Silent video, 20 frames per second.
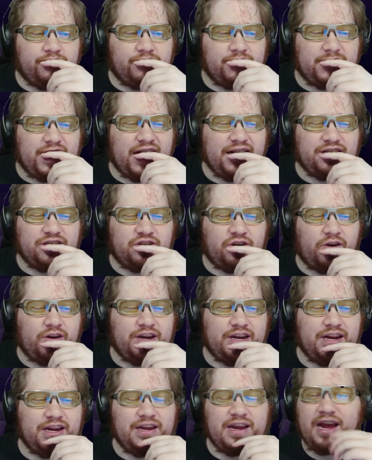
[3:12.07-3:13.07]
of
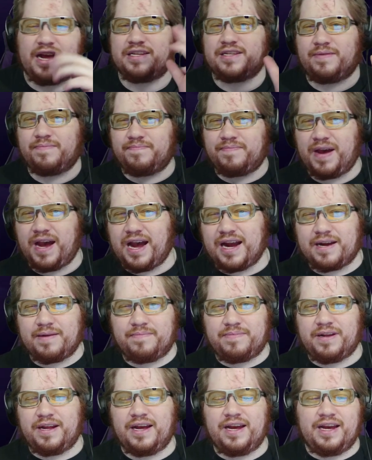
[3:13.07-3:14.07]
started it as a pack and
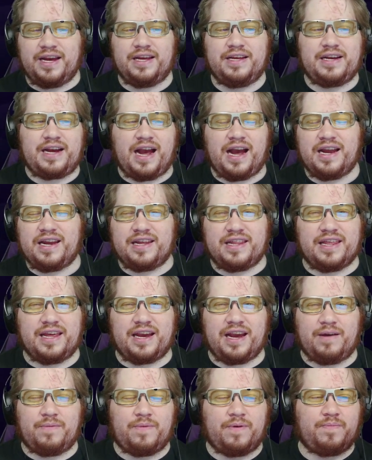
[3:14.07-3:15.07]
play kind of
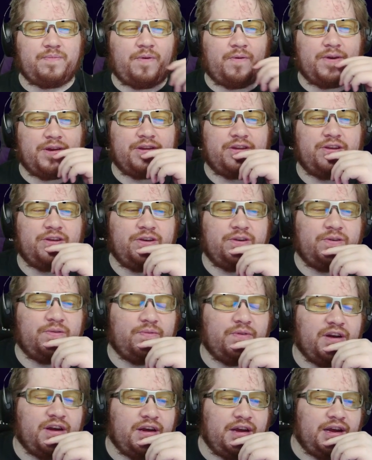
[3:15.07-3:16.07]
thing at one point too,
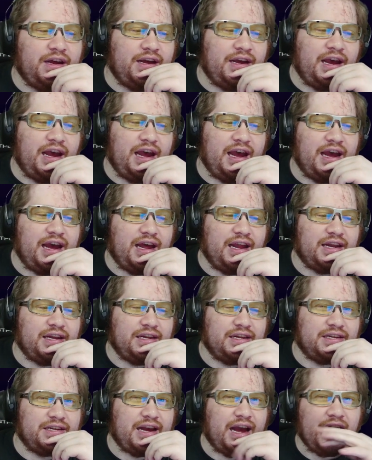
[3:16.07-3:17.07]
and
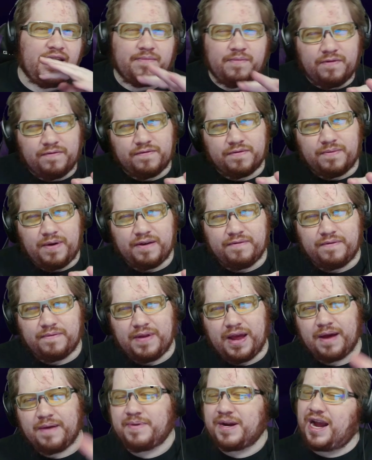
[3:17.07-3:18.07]
kind of moved away from
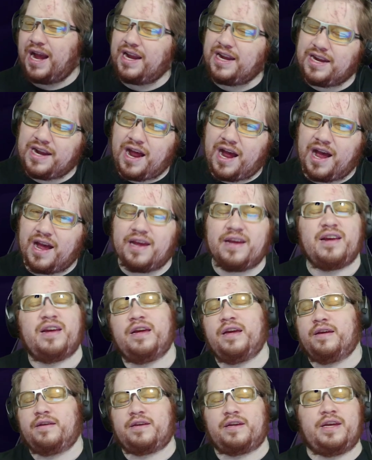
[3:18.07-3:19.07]
that, but kind of not.
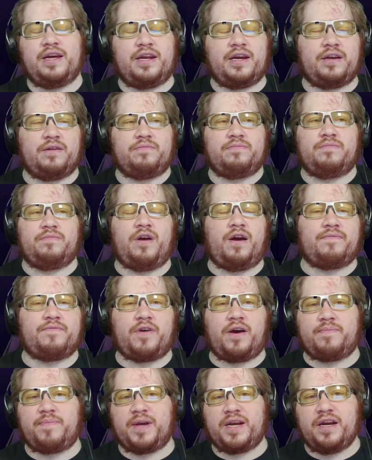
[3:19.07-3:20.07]
Getting off
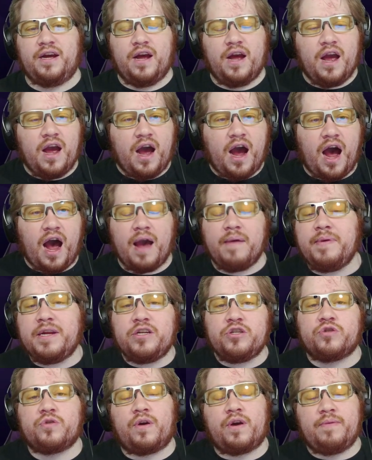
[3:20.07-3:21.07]
topic. I've been
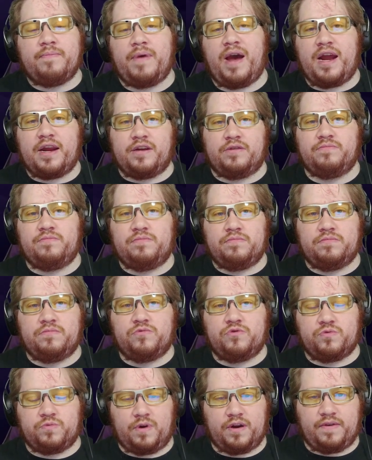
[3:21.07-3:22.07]
enjoying Madden
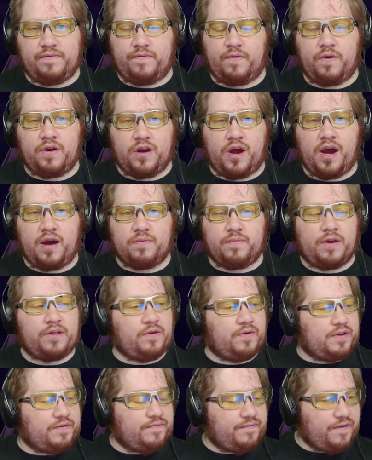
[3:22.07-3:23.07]
24 a lot, whether
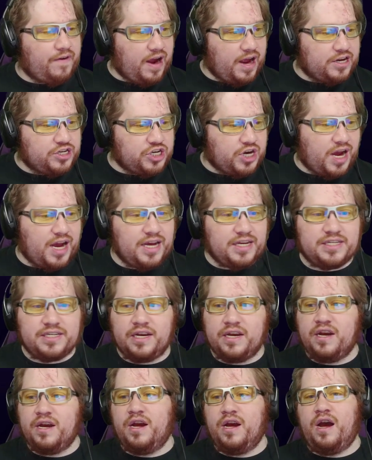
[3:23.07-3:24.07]
it's franchise,
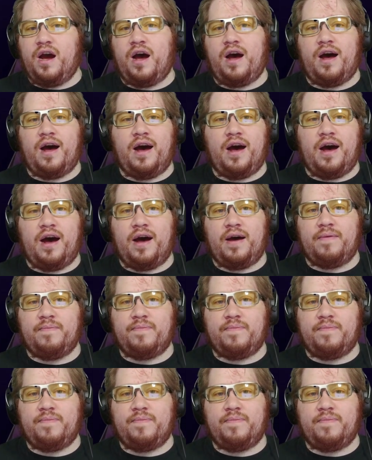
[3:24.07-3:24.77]
what